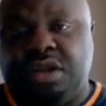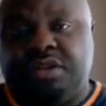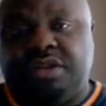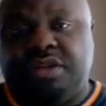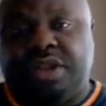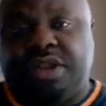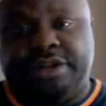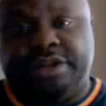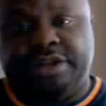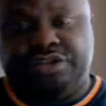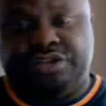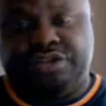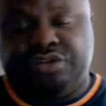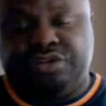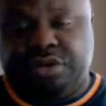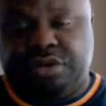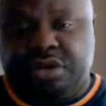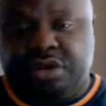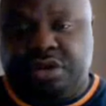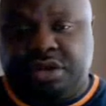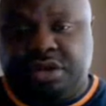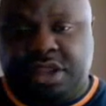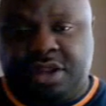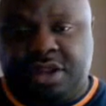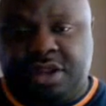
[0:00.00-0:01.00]
there that you can
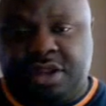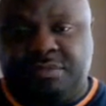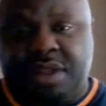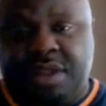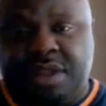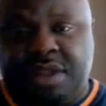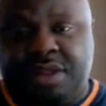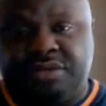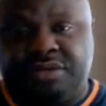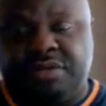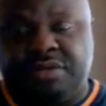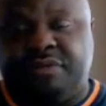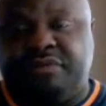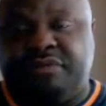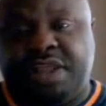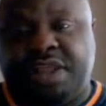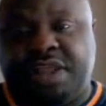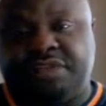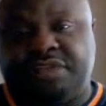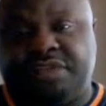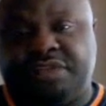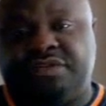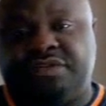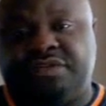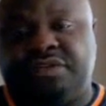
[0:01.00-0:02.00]
look at about different
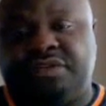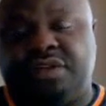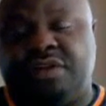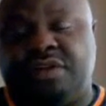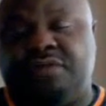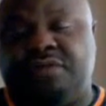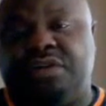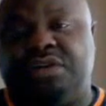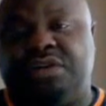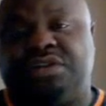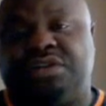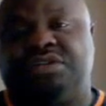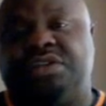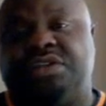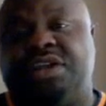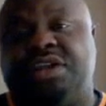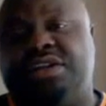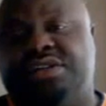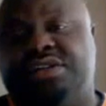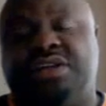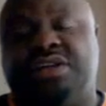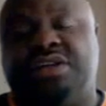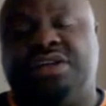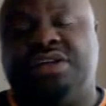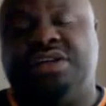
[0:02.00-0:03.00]
facets of real estate
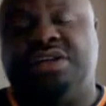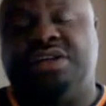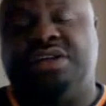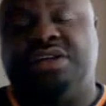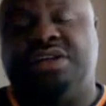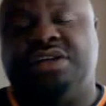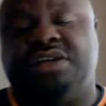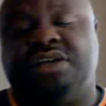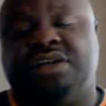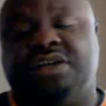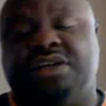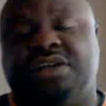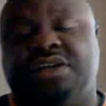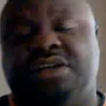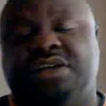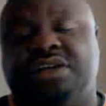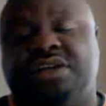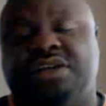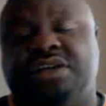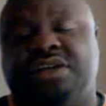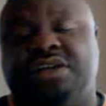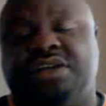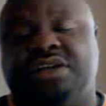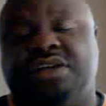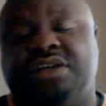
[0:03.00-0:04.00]
and deals that I've
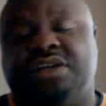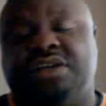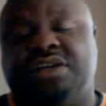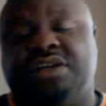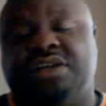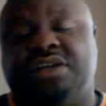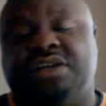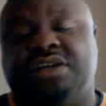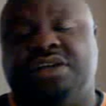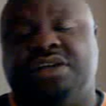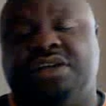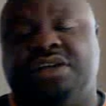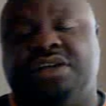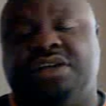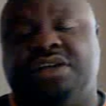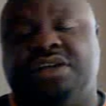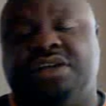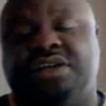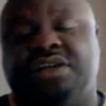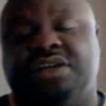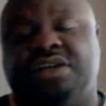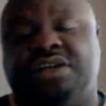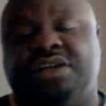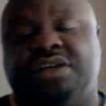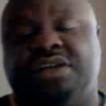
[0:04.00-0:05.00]
done. As far as the
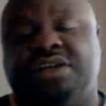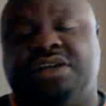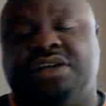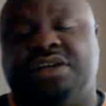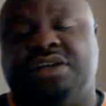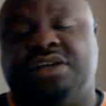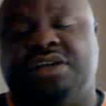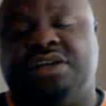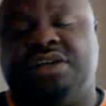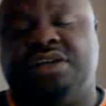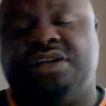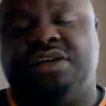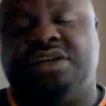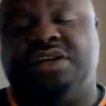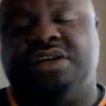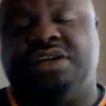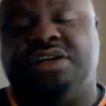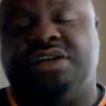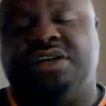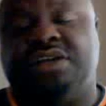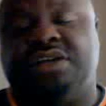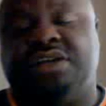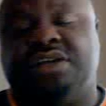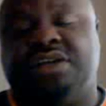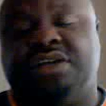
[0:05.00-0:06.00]
training, obviously the
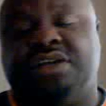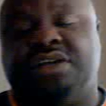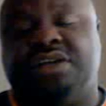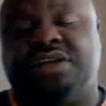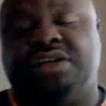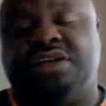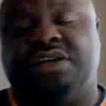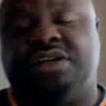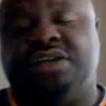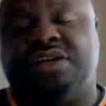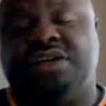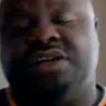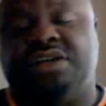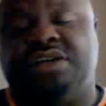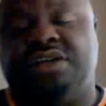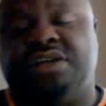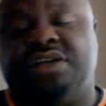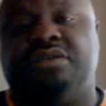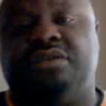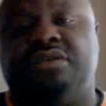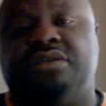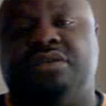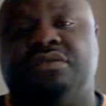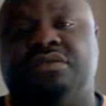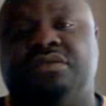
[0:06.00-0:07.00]
online course with the
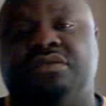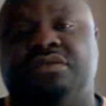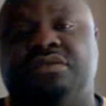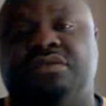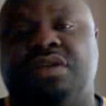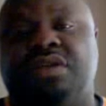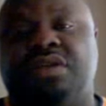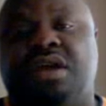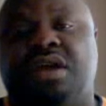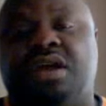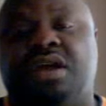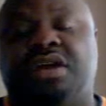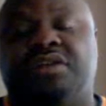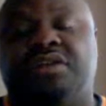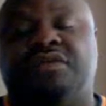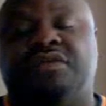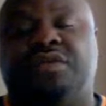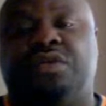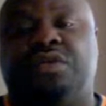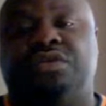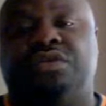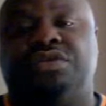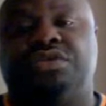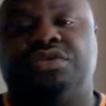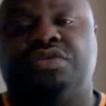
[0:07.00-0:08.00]
first 3 deals, that's
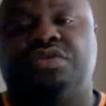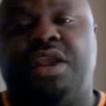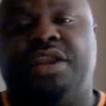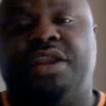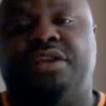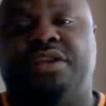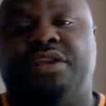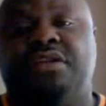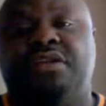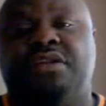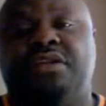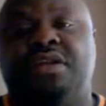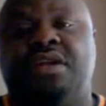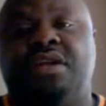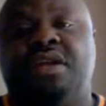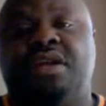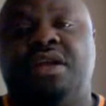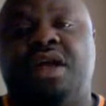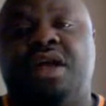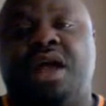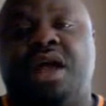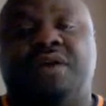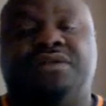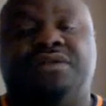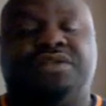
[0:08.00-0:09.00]
still available,
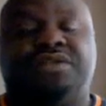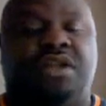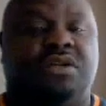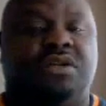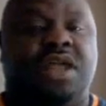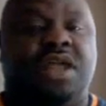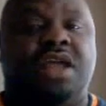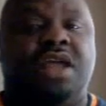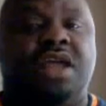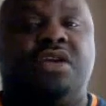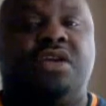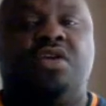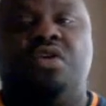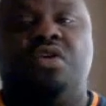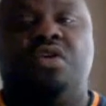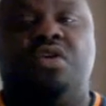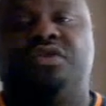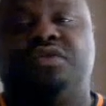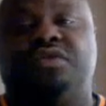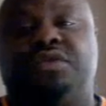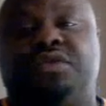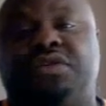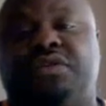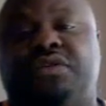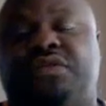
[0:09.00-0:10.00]
and also the
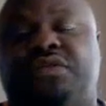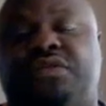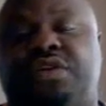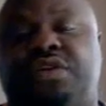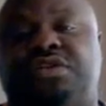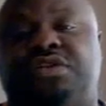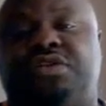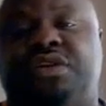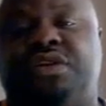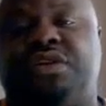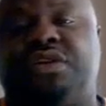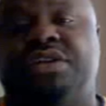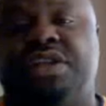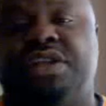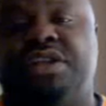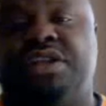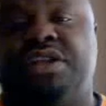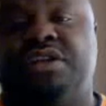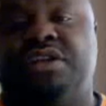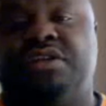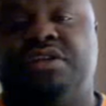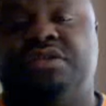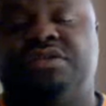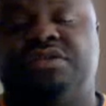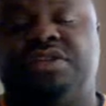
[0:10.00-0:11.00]
3-day training in your
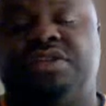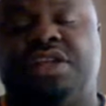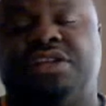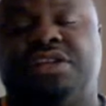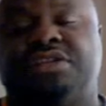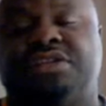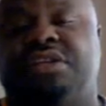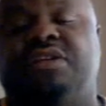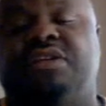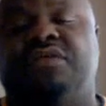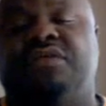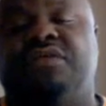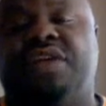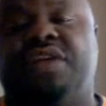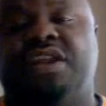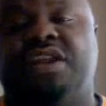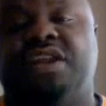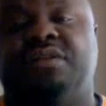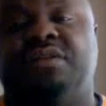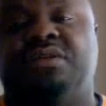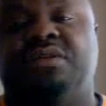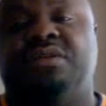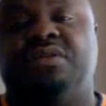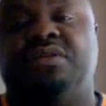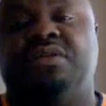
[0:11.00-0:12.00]
city, that's
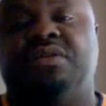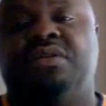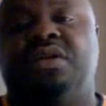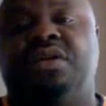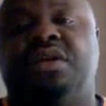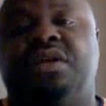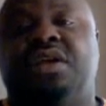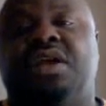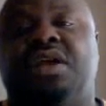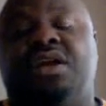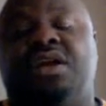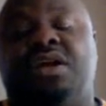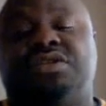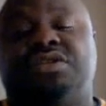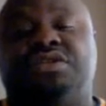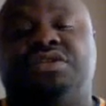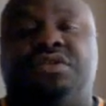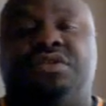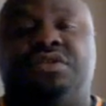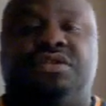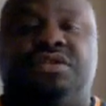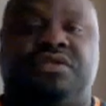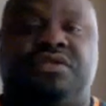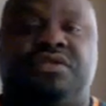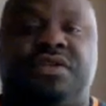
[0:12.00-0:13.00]
available now also.
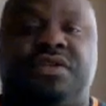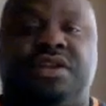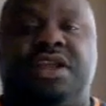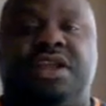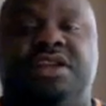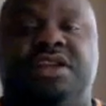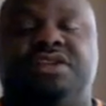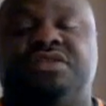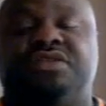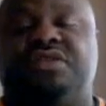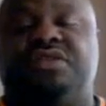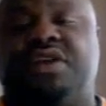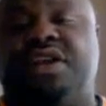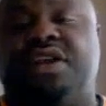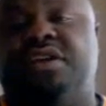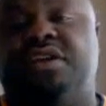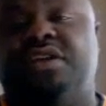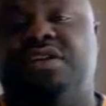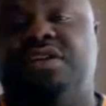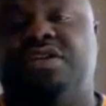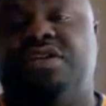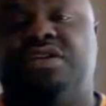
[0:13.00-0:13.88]
Give me a call,